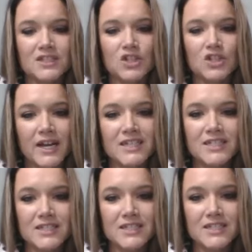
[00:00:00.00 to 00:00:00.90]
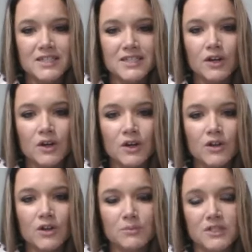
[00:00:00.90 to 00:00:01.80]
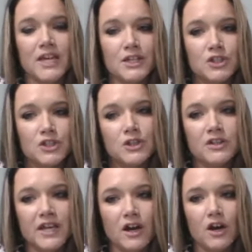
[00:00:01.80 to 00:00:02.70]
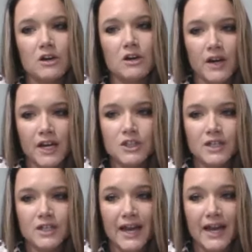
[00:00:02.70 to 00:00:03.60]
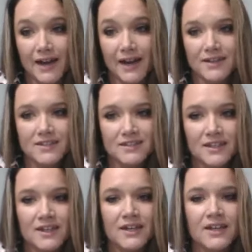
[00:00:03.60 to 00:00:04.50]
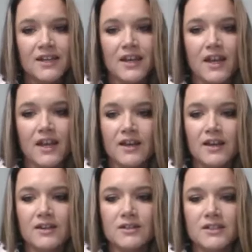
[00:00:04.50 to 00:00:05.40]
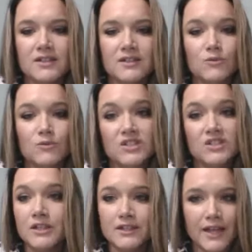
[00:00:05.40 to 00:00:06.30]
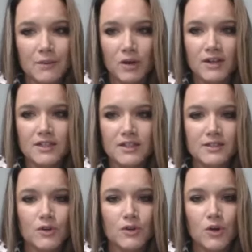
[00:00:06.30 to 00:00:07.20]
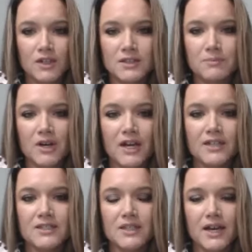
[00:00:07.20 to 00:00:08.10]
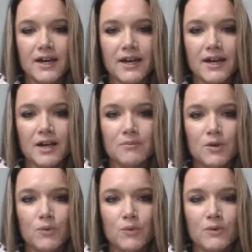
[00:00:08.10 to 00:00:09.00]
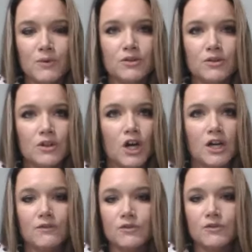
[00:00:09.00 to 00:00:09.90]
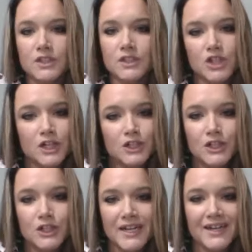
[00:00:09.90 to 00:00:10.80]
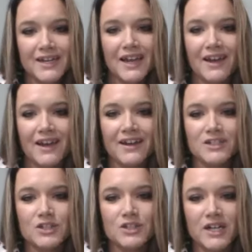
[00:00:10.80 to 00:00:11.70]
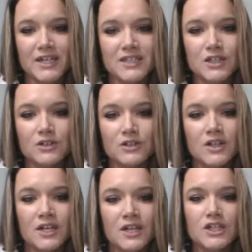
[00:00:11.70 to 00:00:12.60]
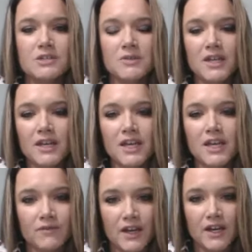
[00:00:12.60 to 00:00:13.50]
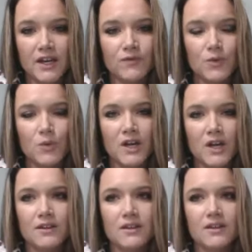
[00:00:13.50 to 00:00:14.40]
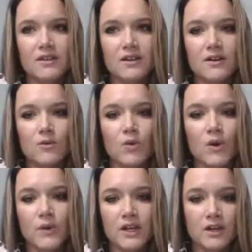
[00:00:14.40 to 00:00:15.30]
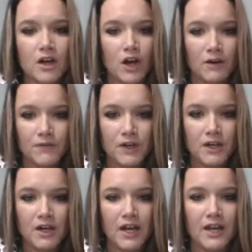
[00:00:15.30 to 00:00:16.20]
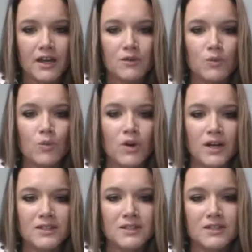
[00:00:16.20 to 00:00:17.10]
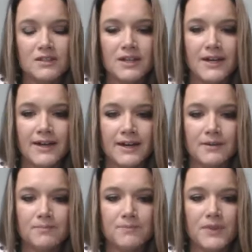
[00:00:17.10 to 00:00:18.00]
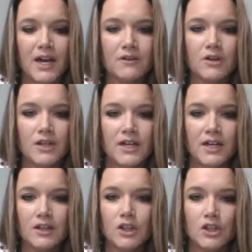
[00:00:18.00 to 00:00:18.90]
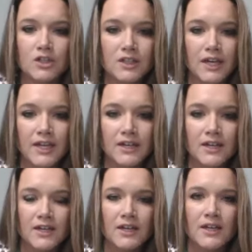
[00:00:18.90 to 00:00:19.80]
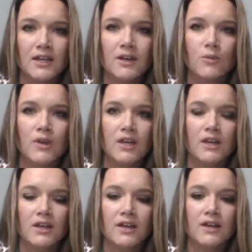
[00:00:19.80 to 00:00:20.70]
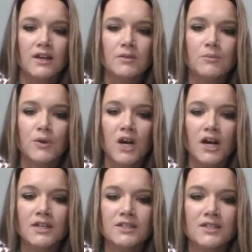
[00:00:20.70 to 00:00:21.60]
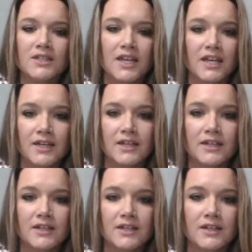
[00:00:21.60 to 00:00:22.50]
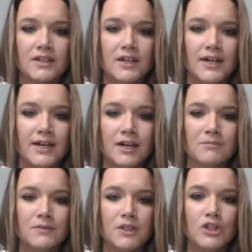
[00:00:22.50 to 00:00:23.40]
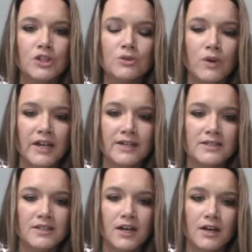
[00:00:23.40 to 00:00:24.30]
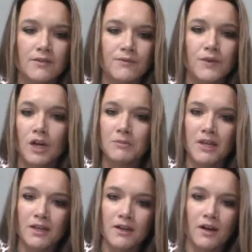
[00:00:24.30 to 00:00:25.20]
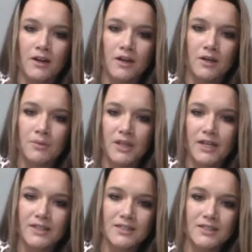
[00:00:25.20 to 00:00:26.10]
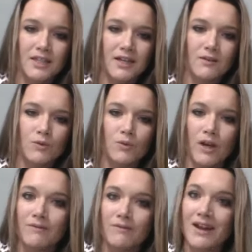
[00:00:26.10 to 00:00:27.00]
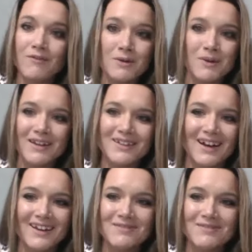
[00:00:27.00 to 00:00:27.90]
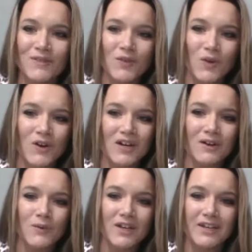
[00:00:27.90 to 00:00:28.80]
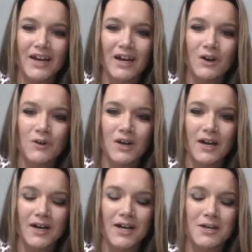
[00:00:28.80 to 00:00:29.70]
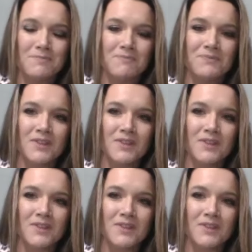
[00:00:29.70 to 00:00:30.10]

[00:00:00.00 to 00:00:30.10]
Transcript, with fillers: trying to discover the potential that our ranch has. And we're still in that process, of course, but um, we went through a lot of restructuring and trying to just be innovative with what we could offer and what um, that really kind of looked like we brought in um, new ways of farming on our place that have never been done before. We now um,